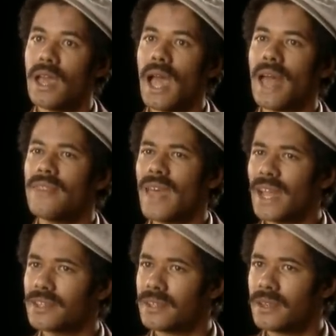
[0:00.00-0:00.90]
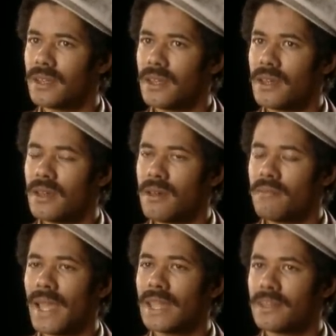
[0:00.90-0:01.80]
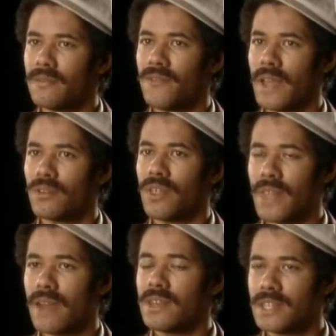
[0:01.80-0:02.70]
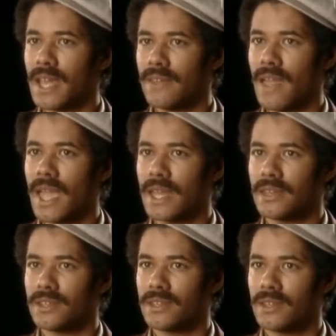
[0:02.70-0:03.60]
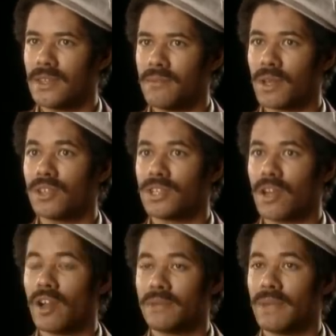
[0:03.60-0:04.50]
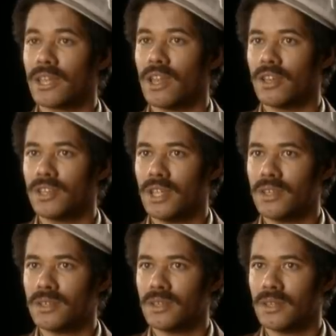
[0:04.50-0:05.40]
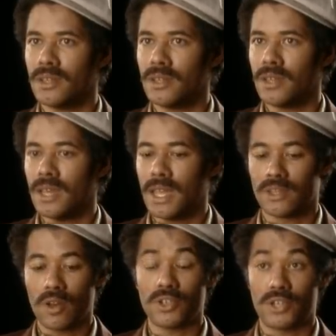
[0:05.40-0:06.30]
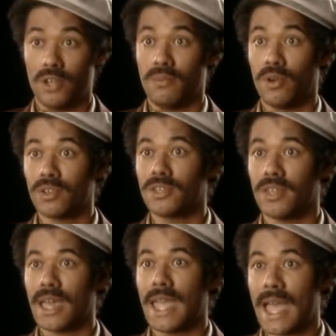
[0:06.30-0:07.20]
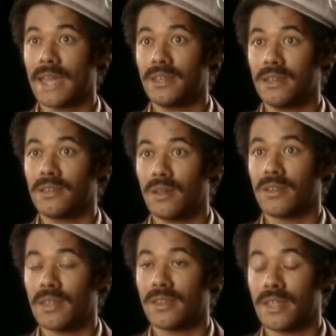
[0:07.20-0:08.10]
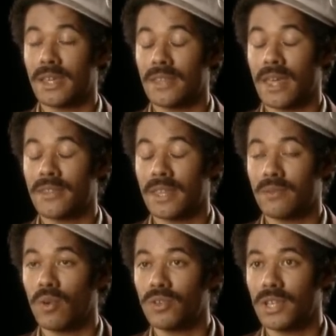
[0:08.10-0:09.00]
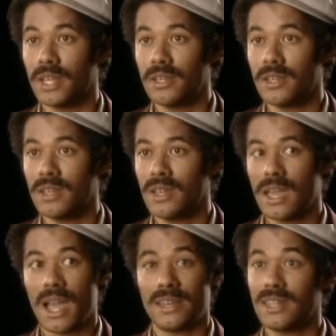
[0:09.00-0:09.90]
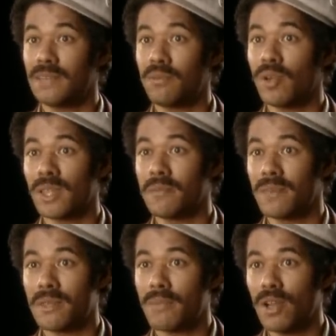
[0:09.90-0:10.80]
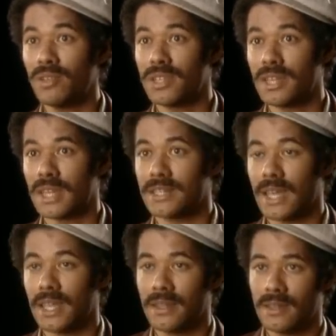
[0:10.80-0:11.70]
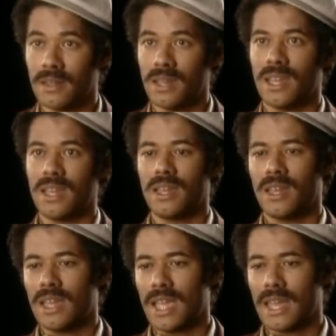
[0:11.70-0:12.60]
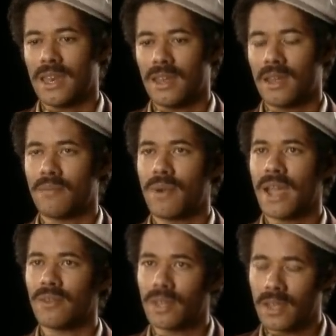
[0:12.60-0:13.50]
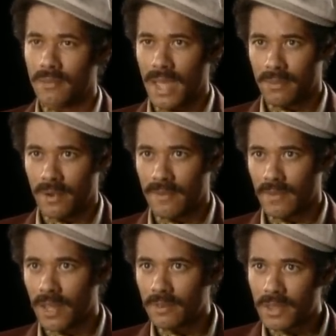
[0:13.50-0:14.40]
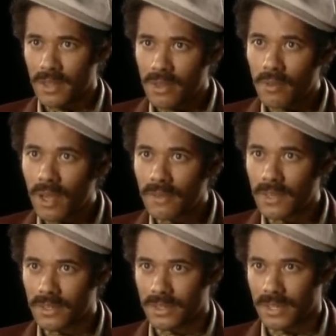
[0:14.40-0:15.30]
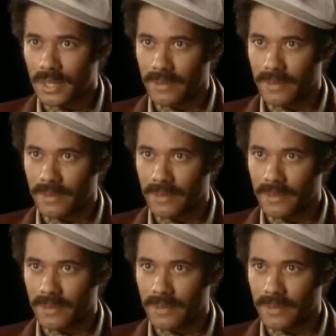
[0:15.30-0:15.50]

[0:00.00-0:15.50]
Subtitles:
And that makes them feel that they're in safe hands, because the guy's been courteous. He's got the 2 books that they had, that they'd wanted, and he's putting them in the post the next day in a brown paper envelope so that the wife doesn't see.